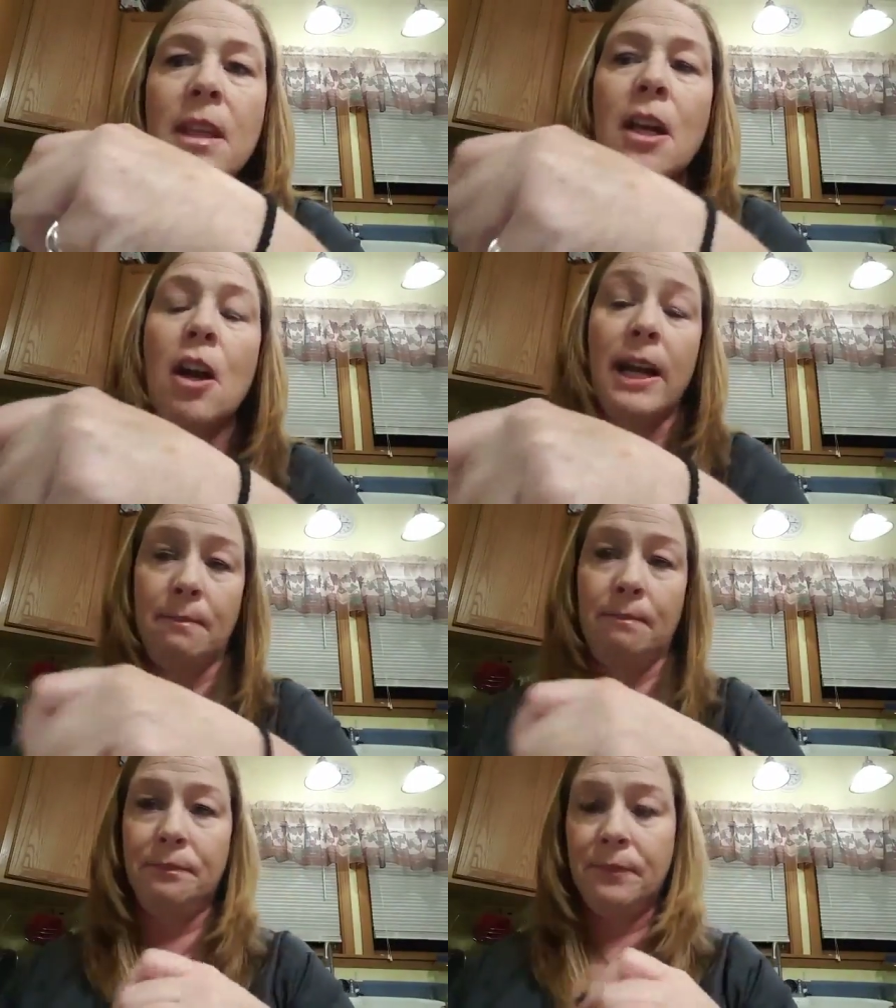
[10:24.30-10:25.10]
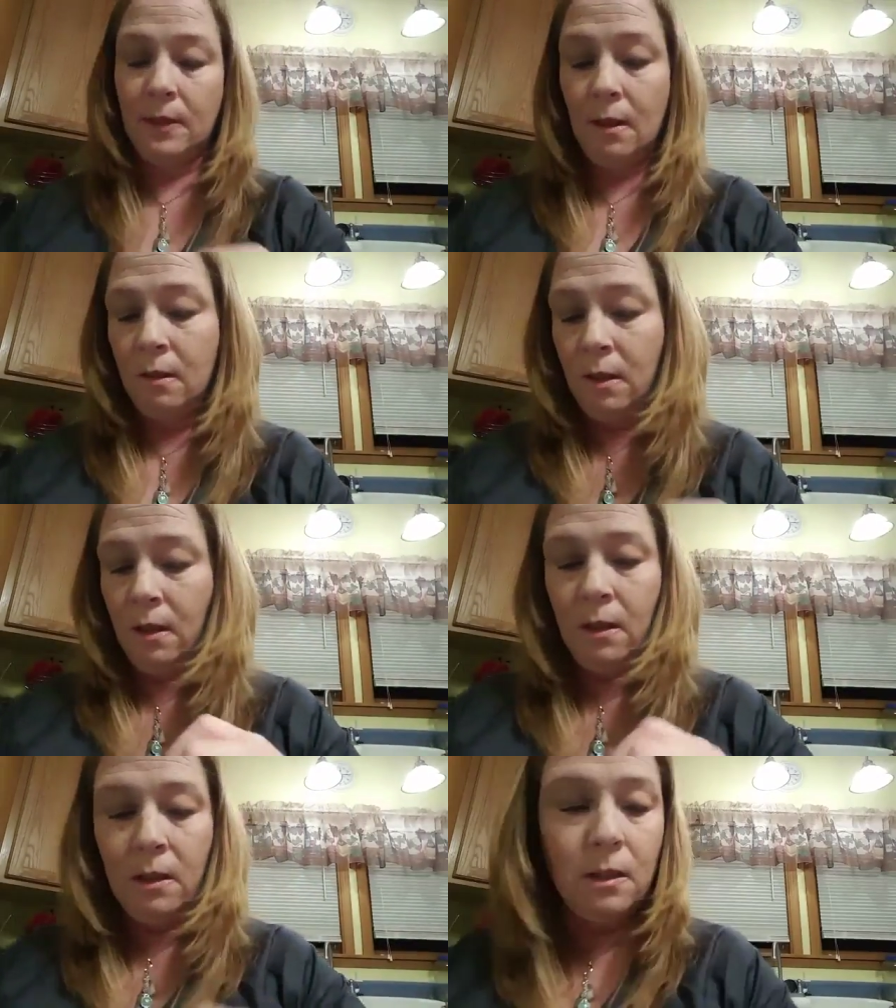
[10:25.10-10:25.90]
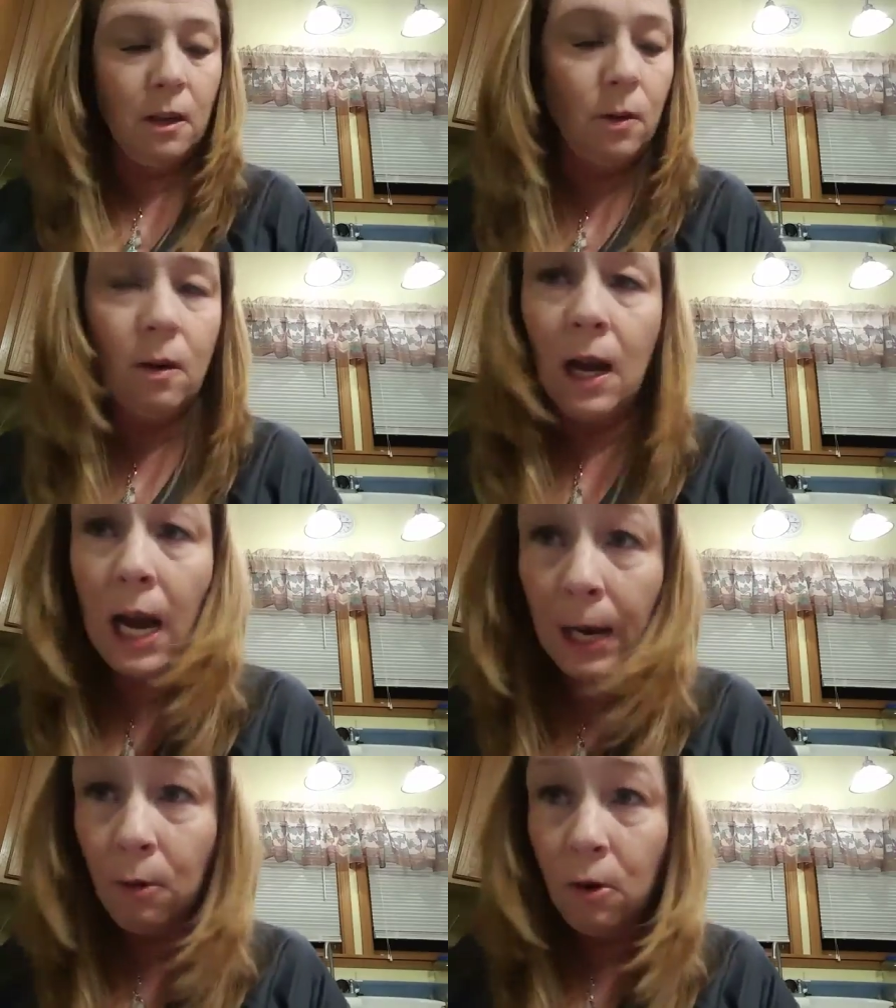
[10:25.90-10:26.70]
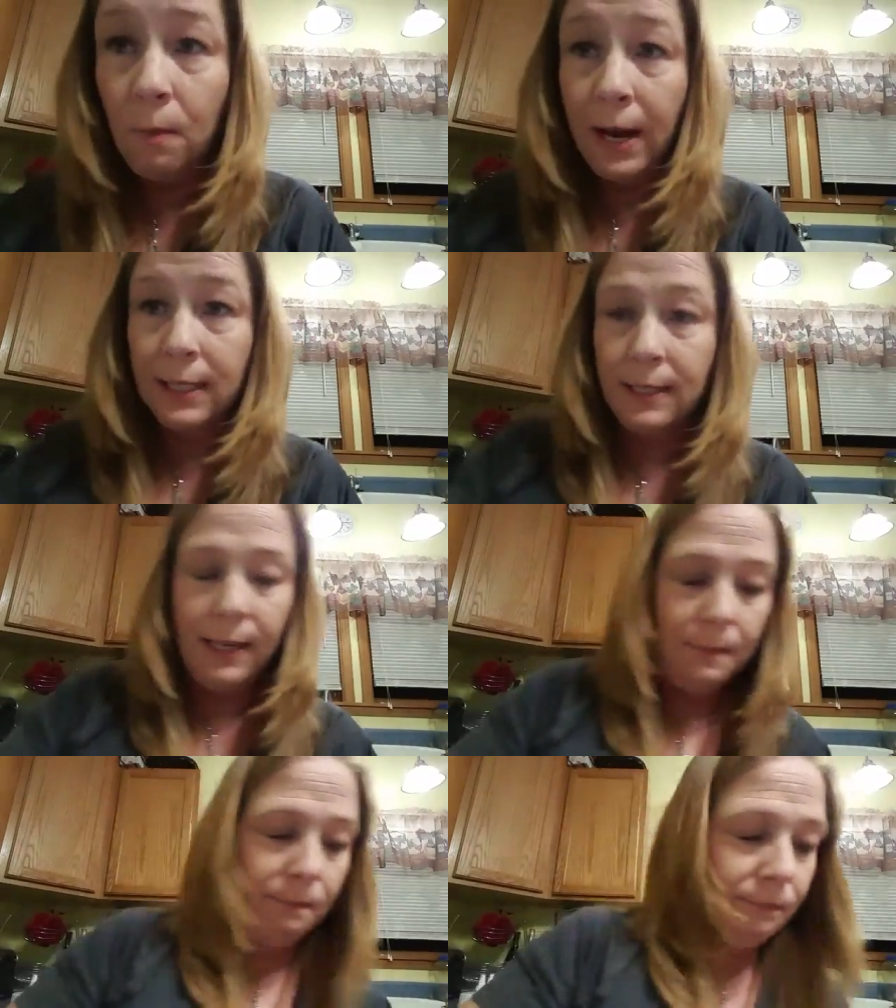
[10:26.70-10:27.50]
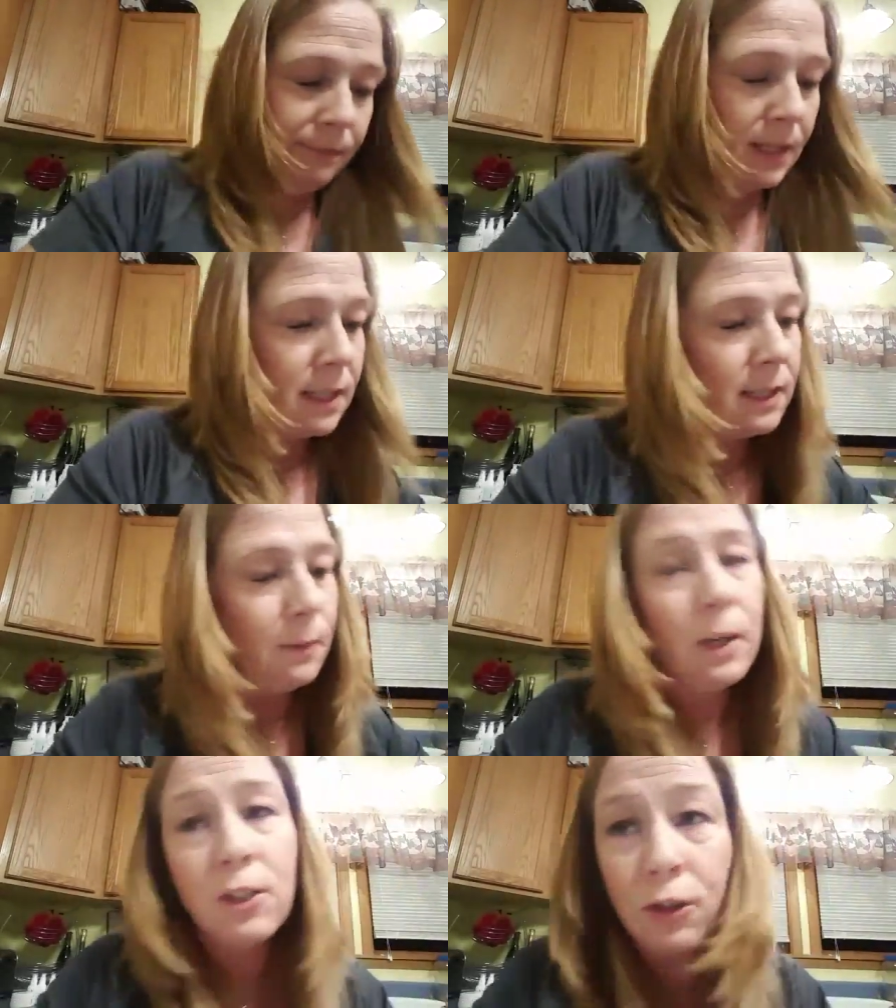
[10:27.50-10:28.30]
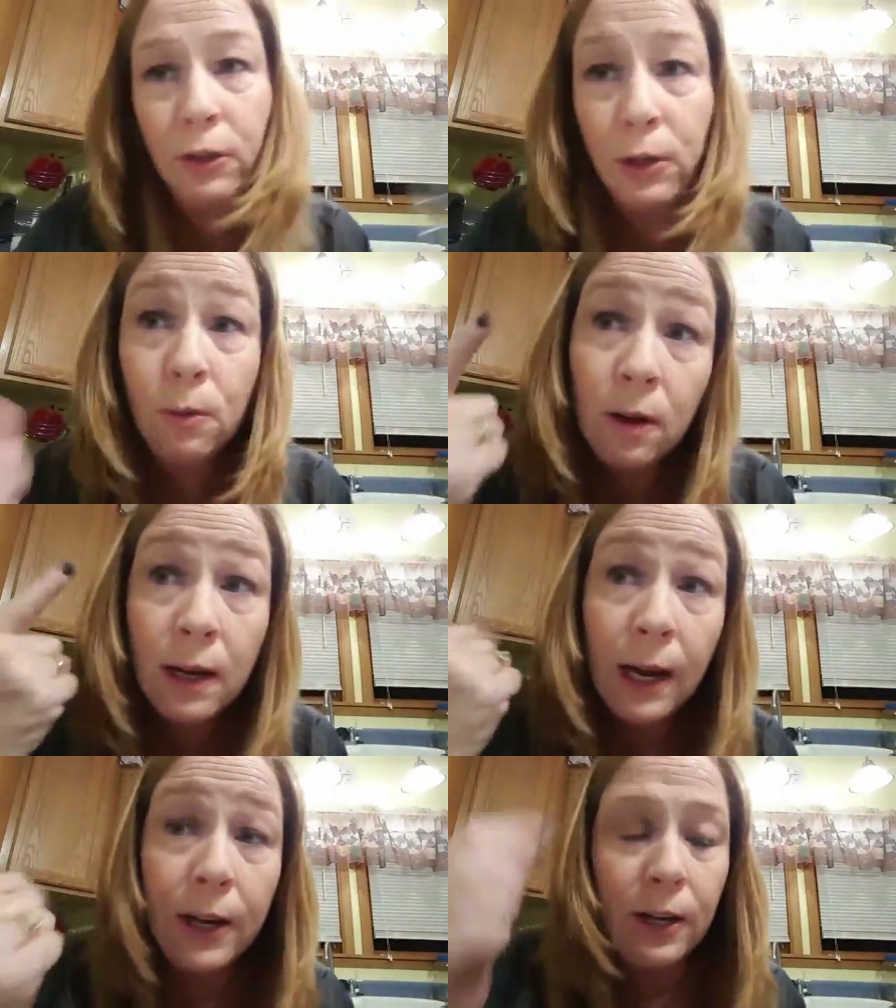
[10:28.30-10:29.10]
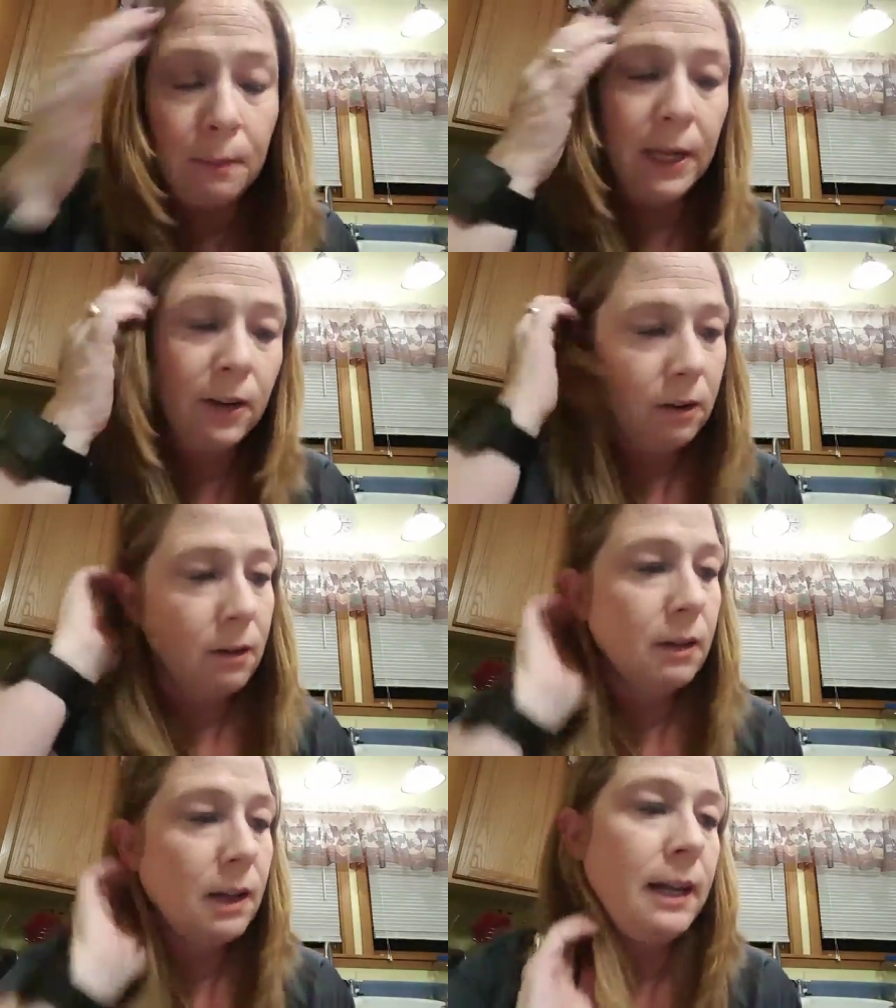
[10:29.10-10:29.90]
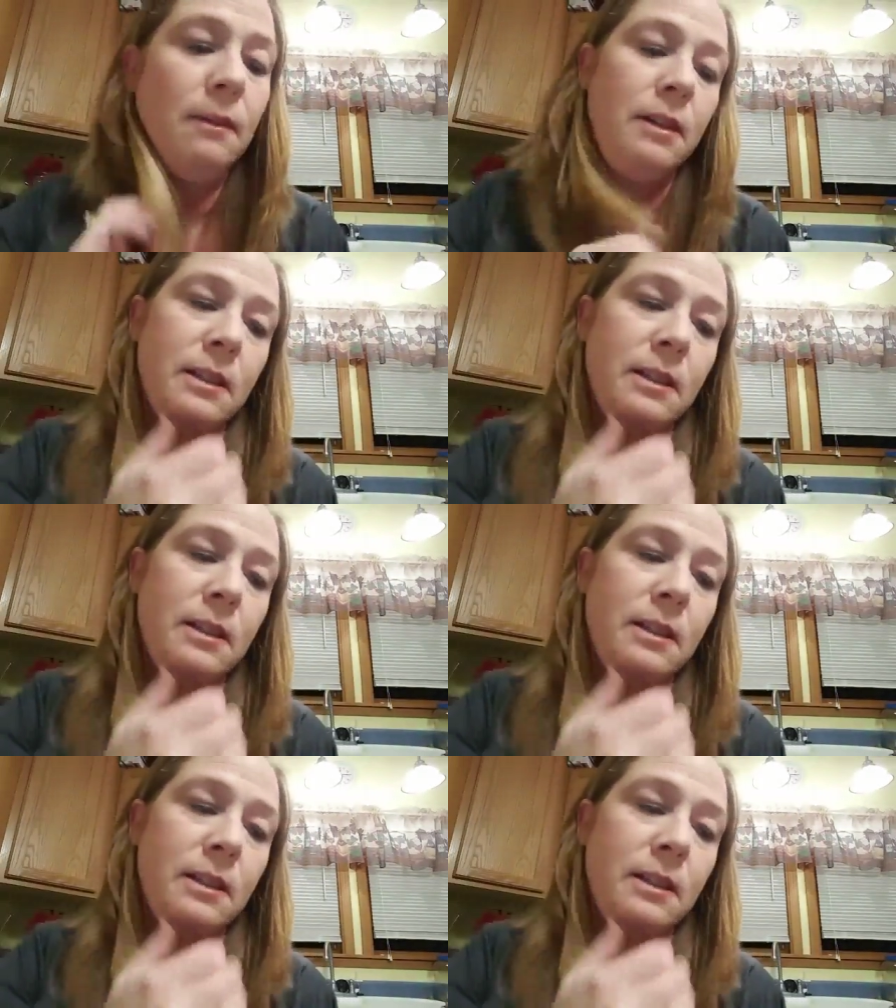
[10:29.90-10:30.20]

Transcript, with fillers: Alright, so I will go back to that because I want to show you how you can make your eyes